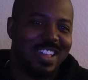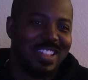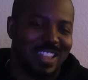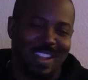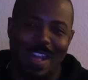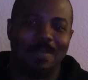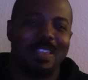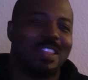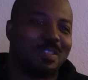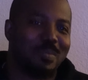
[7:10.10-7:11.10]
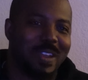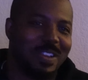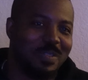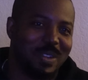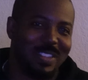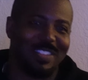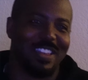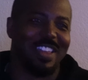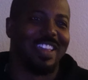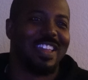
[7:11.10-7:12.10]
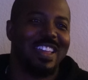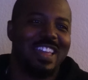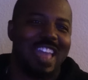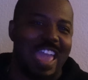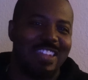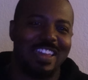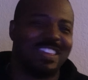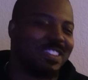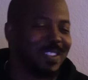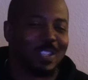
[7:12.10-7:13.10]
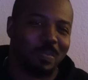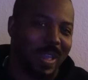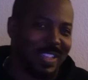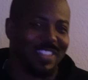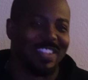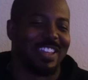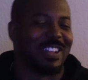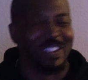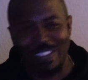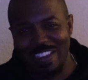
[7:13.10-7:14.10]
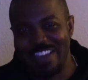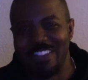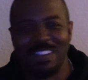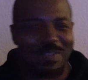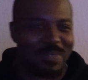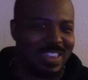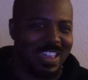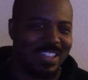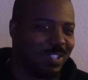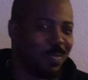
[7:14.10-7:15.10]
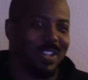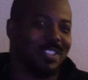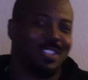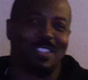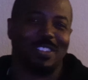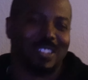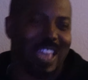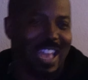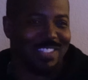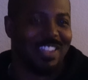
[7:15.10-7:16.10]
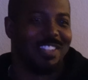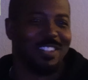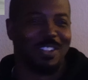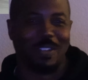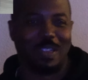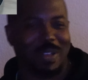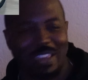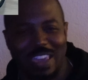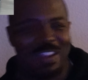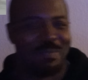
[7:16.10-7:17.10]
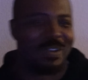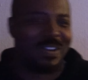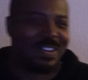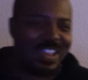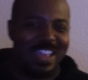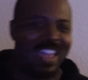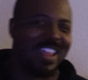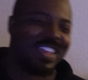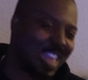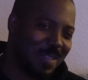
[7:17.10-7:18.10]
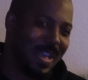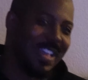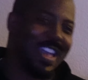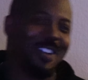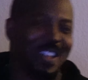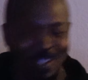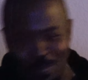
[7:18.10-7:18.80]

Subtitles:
that hops out of the brand new Mustang and like you're expecting like, oh yeah, look at me. I just went into the gas station to go get my candy bar and I came back out and there's